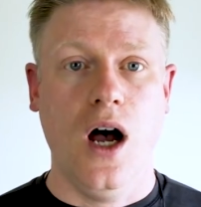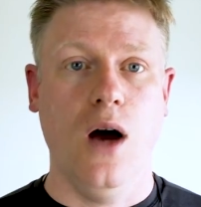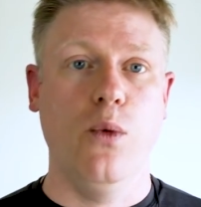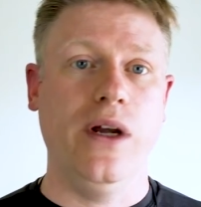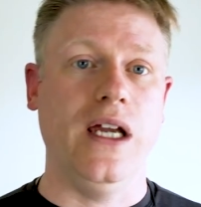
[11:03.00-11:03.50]

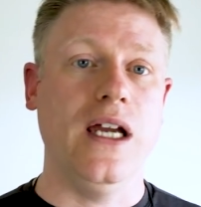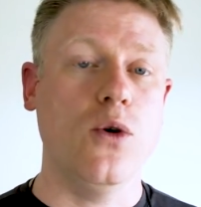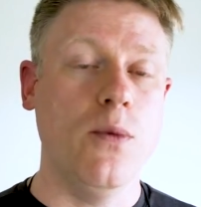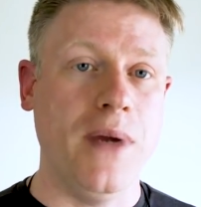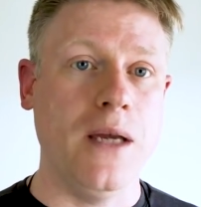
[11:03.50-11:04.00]
uh, we're
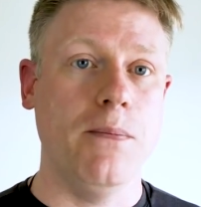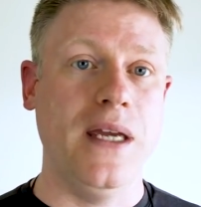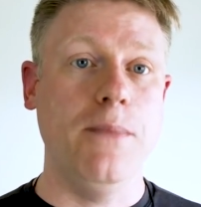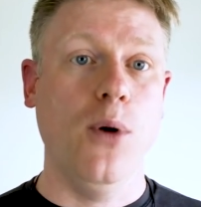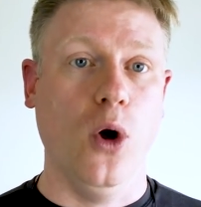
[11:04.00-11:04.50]
equipping
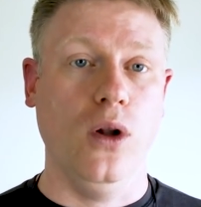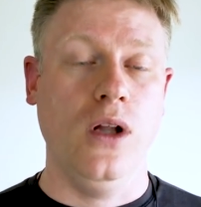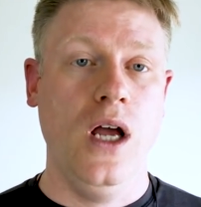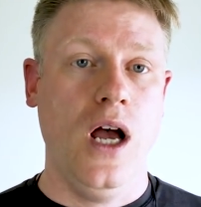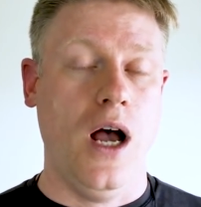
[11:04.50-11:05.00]
people,